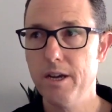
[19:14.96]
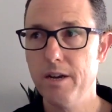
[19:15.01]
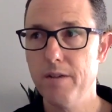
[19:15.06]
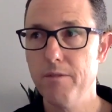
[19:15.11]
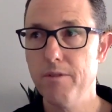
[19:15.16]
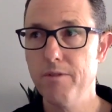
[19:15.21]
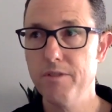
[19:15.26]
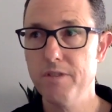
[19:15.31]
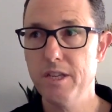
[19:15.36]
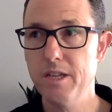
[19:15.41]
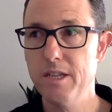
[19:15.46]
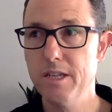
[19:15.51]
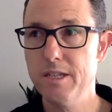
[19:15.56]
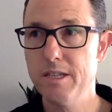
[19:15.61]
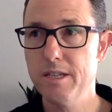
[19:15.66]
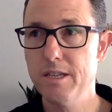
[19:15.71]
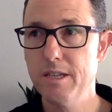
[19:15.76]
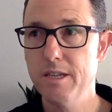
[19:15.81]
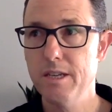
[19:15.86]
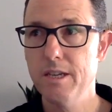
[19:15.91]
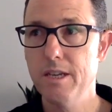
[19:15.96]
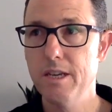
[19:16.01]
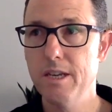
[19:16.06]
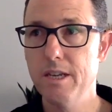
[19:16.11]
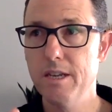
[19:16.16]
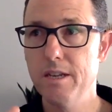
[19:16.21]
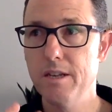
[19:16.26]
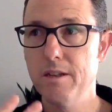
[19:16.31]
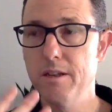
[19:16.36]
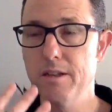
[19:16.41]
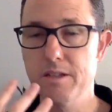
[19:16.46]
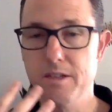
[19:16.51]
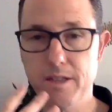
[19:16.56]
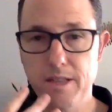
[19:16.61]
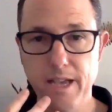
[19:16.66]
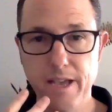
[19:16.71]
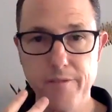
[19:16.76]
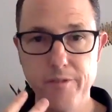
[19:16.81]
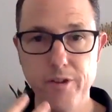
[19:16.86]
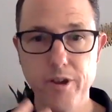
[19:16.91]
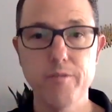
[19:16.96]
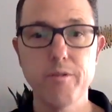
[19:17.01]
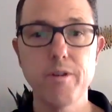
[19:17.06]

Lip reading: We've seen it in saliva.